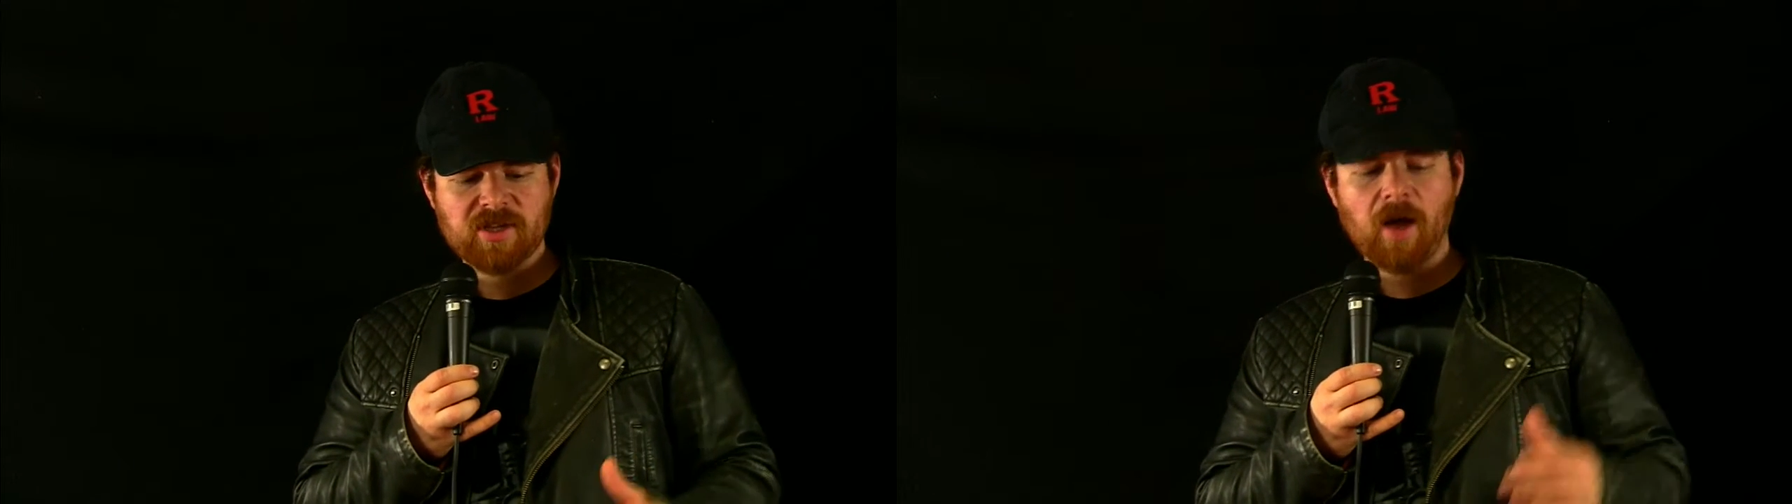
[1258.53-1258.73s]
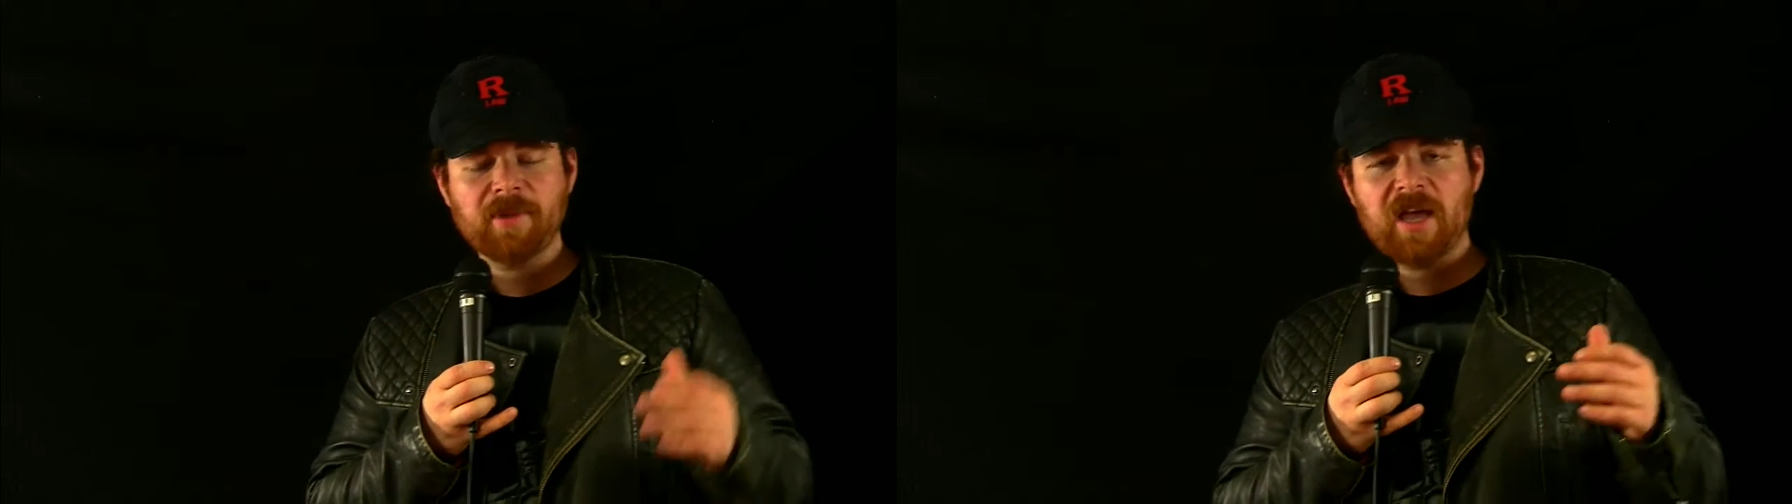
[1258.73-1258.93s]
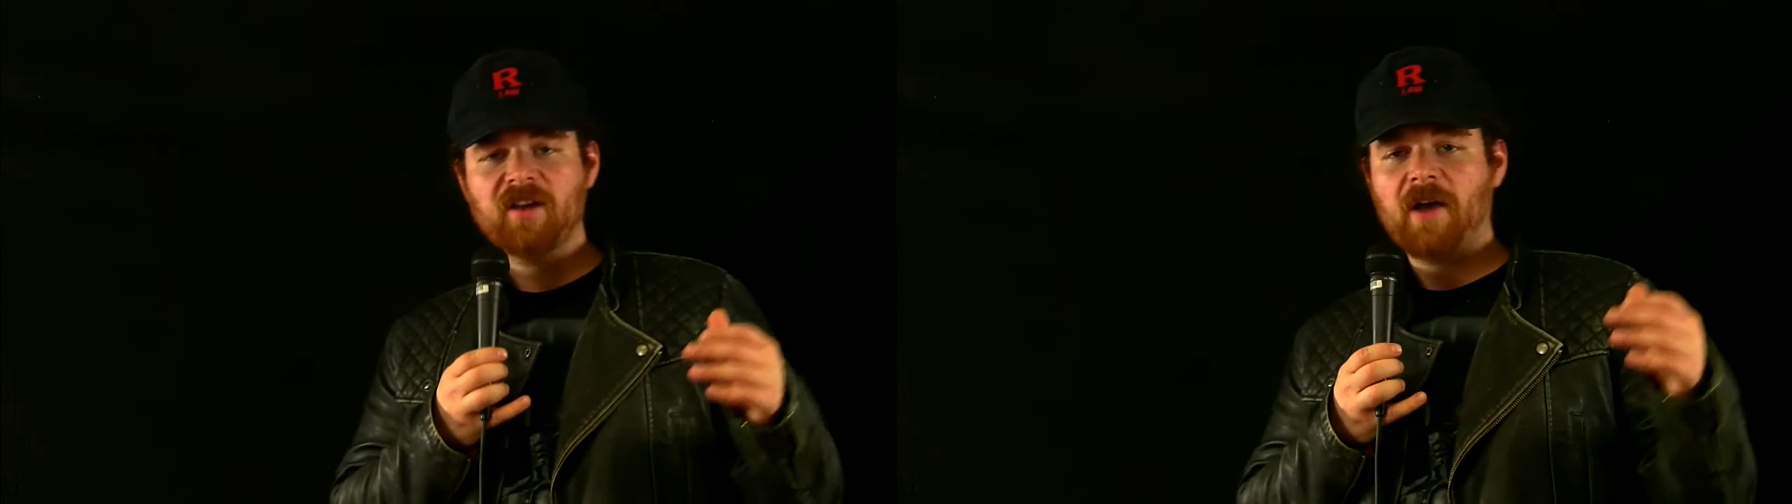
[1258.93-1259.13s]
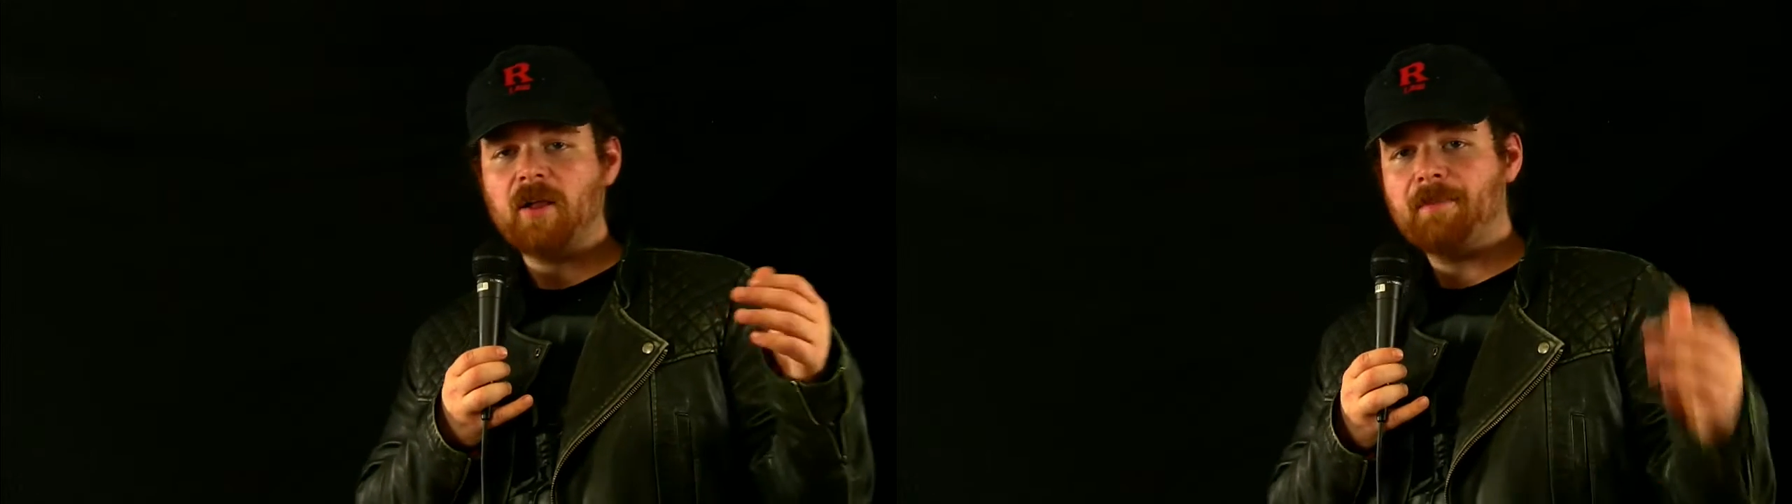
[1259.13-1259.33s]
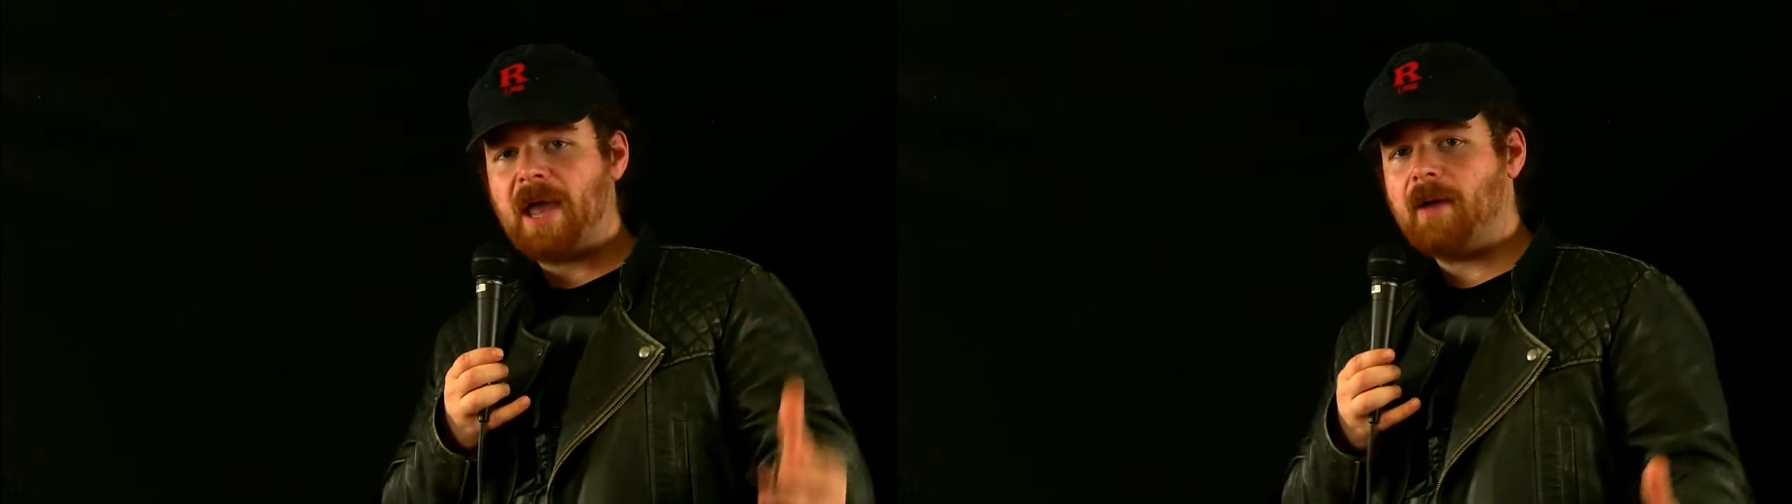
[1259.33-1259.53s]
coming out of
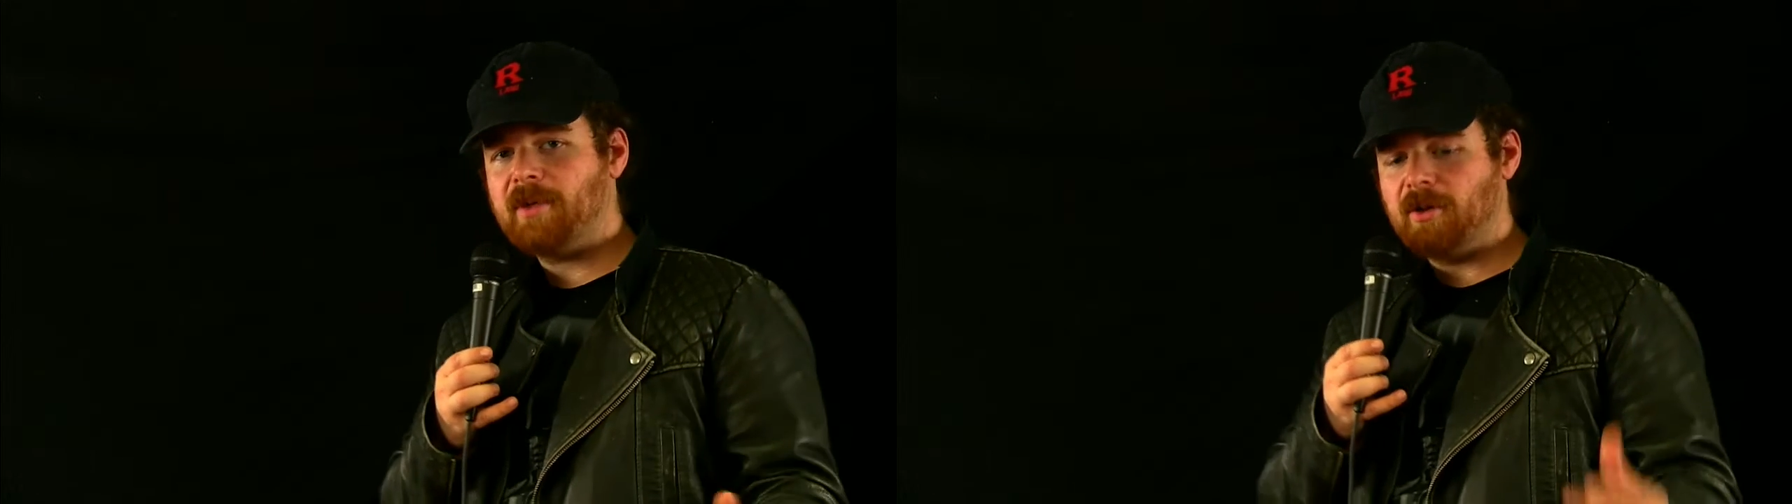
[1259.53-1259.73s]
Alabama,